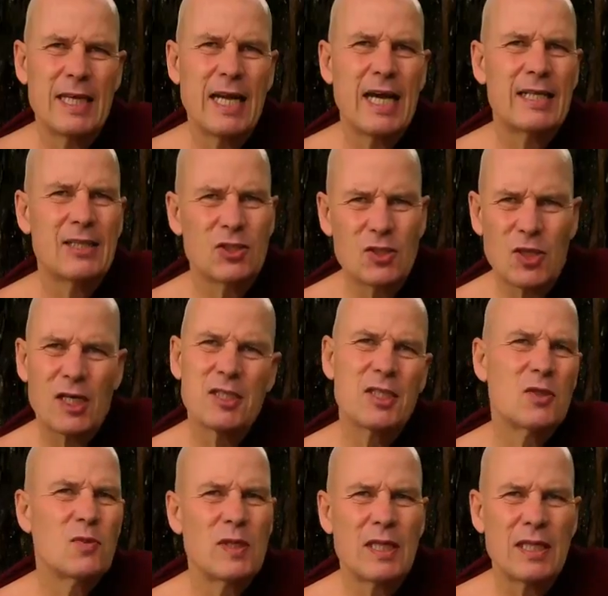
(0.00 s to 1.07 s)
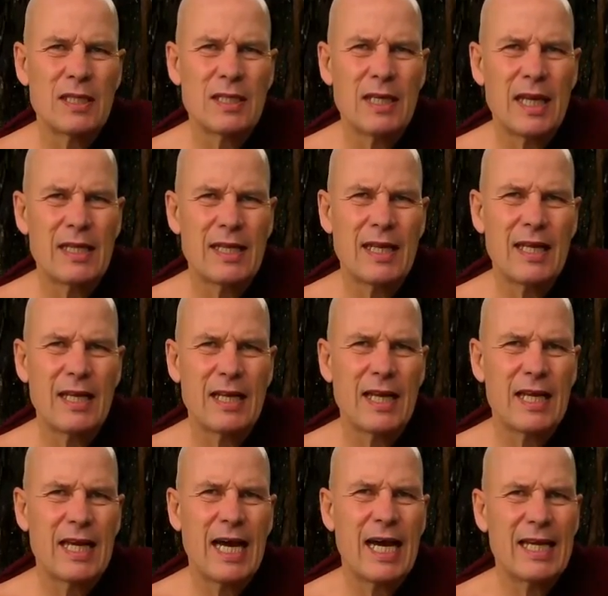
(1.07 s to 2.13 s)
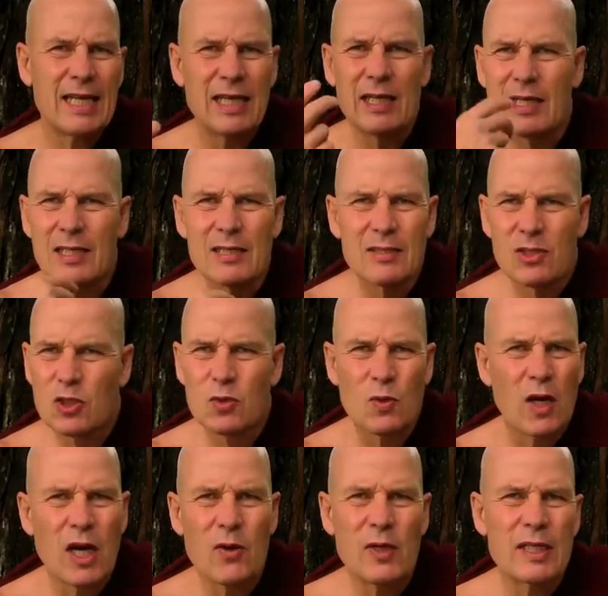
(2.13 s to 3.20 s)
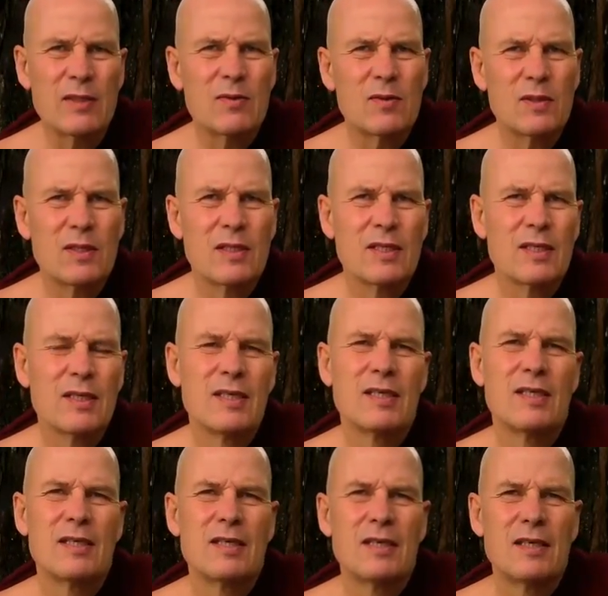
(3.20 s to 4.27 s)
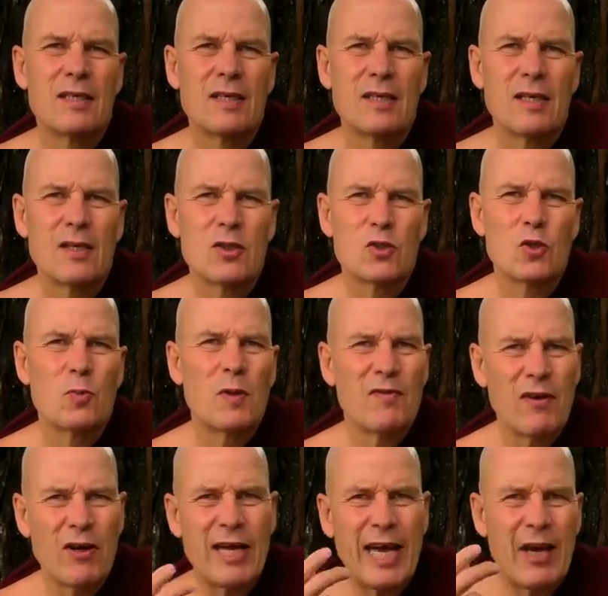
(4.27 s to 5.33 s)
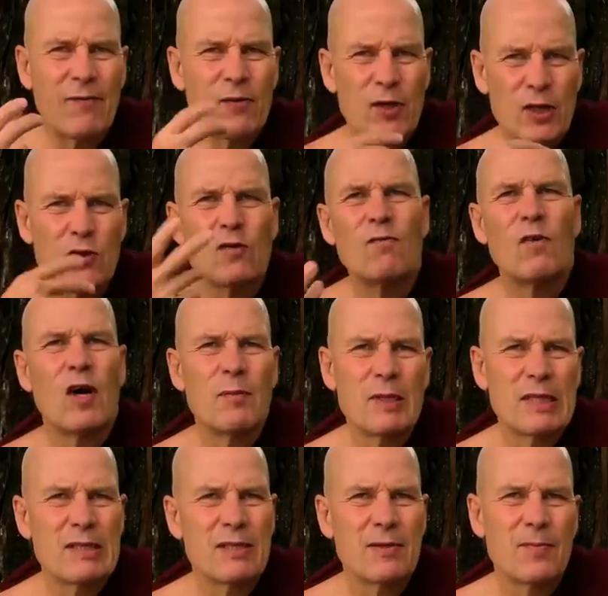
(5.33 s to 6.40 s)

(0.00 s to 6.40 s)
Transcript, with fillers: they are disgusted with it, and they can hardly swallow it, and should be very careful not to vomit.